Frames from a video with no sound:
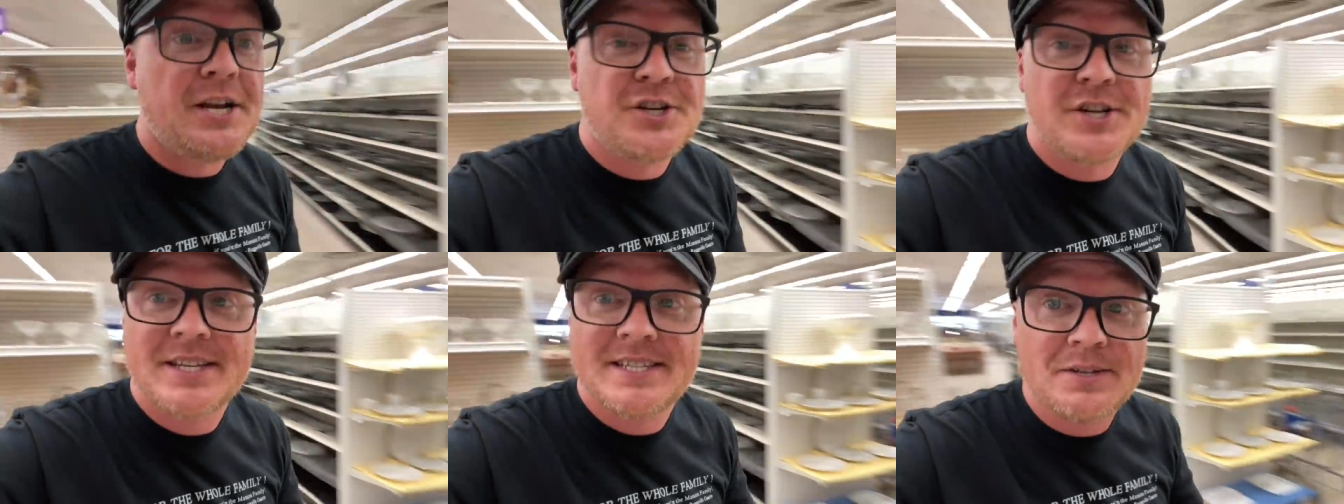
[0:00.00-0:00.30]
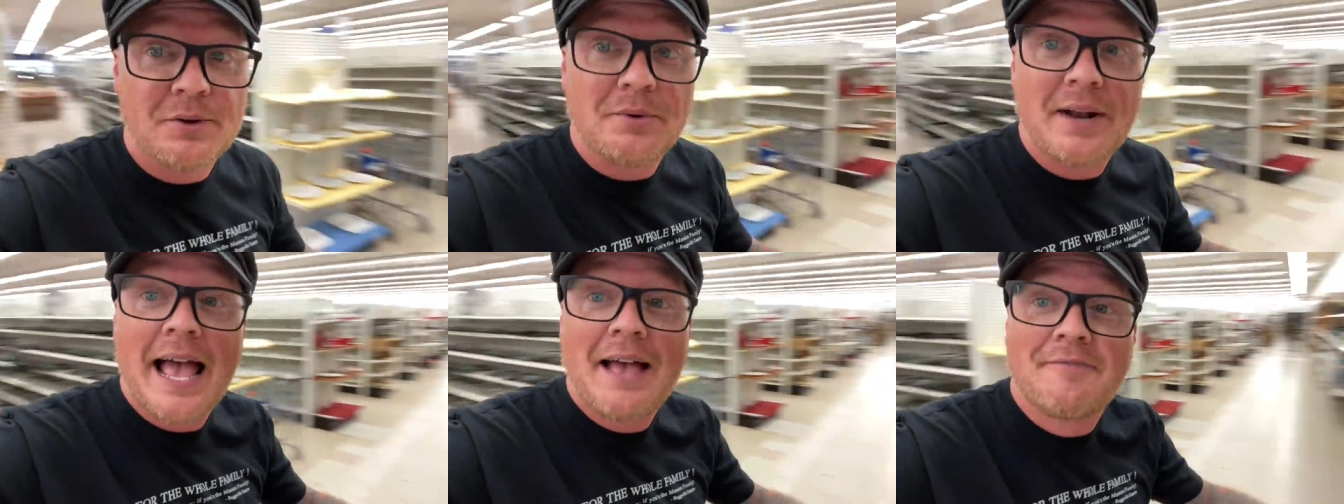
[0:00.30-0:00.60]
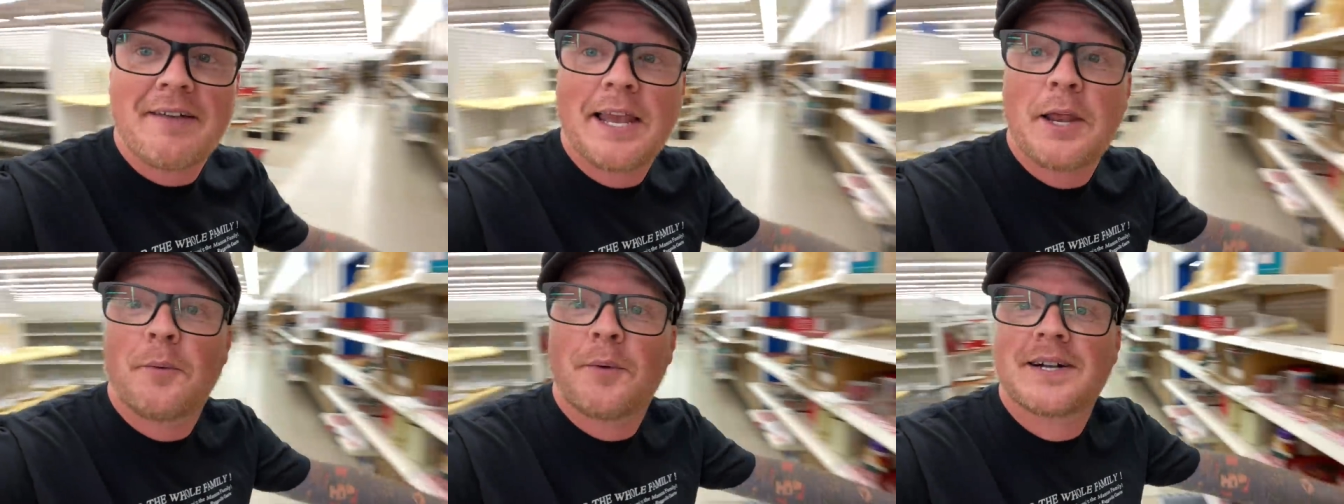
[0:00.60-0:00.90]
just don't
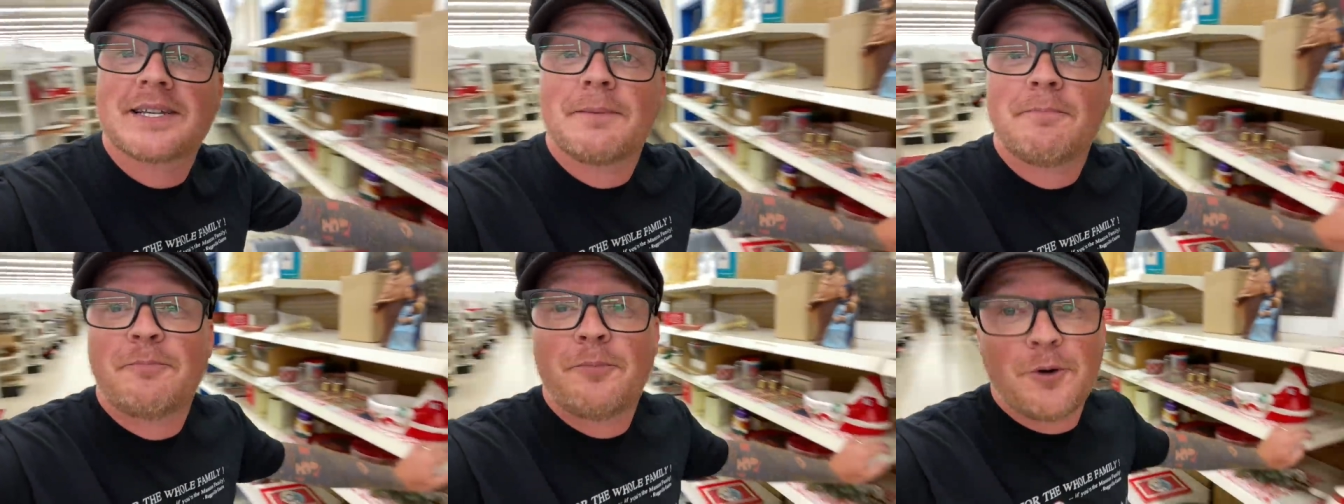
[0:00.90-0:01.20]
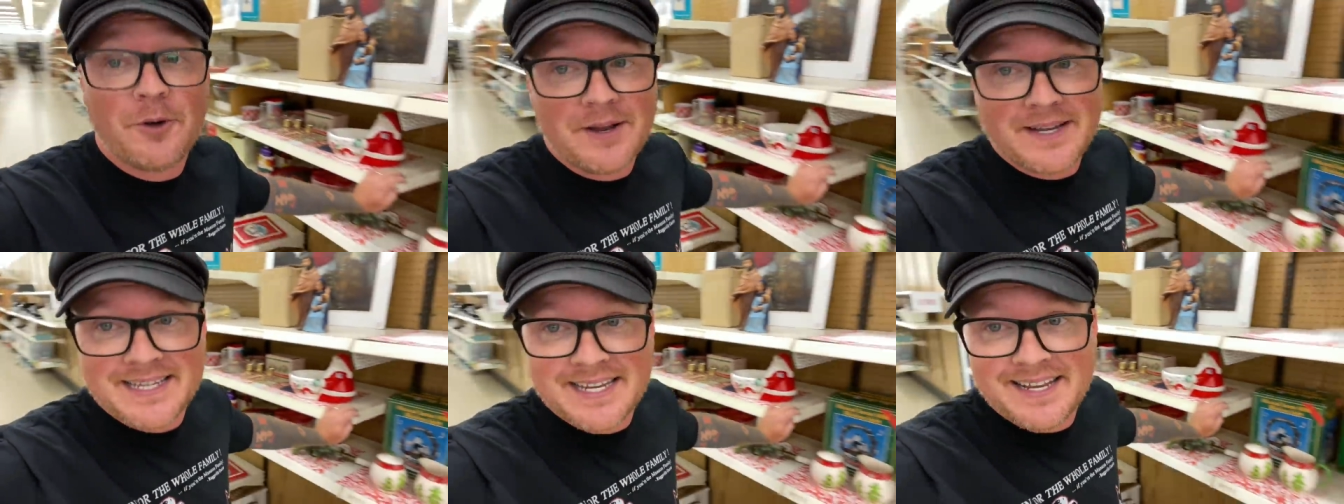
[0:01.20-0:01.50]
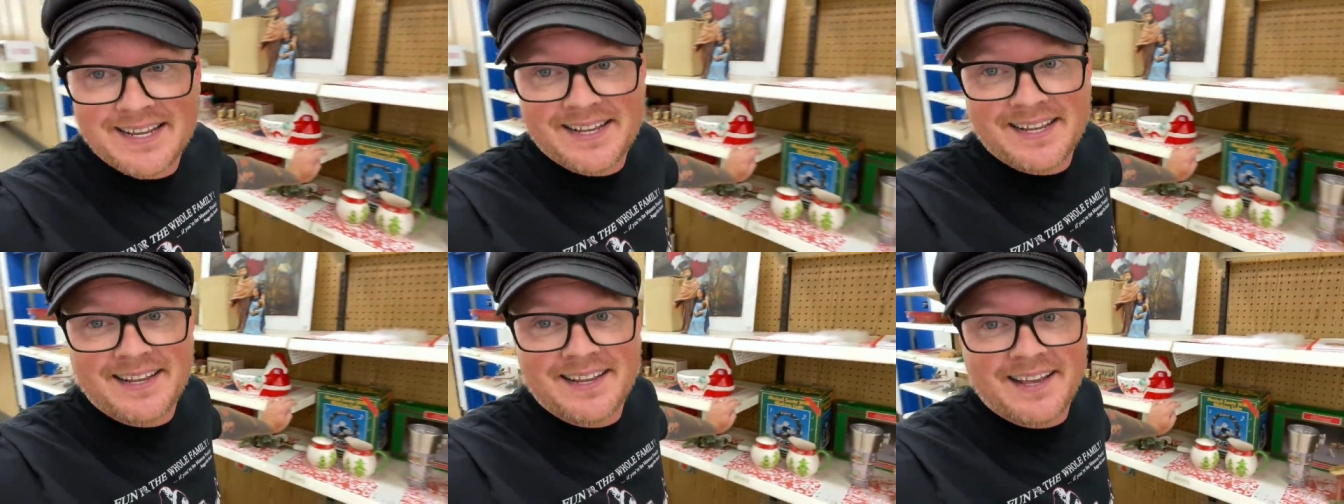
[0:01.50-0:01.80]
have anywhere to put
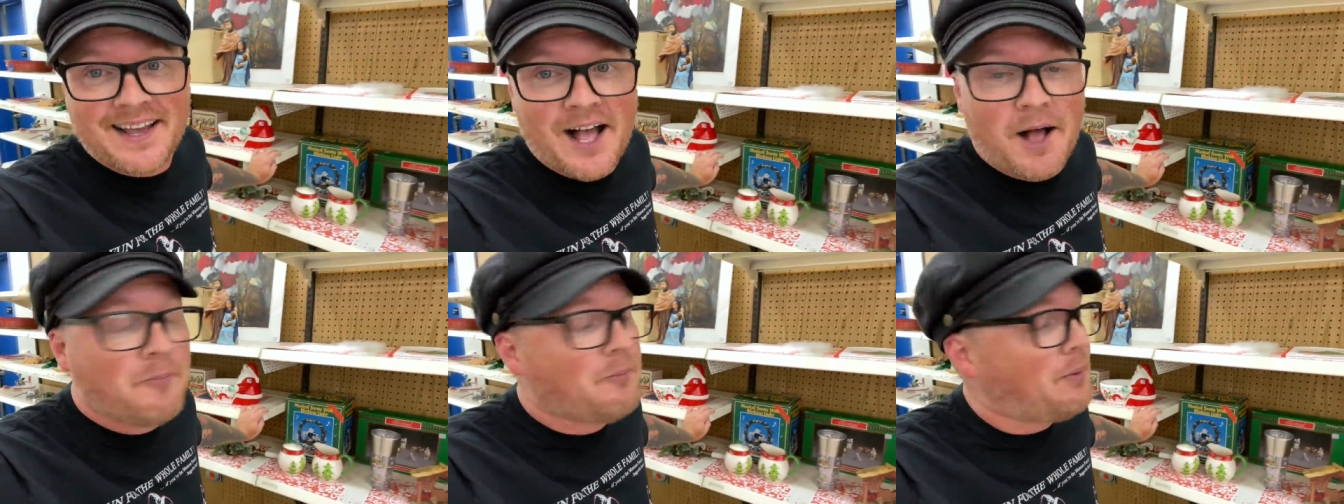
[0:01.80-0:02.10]
a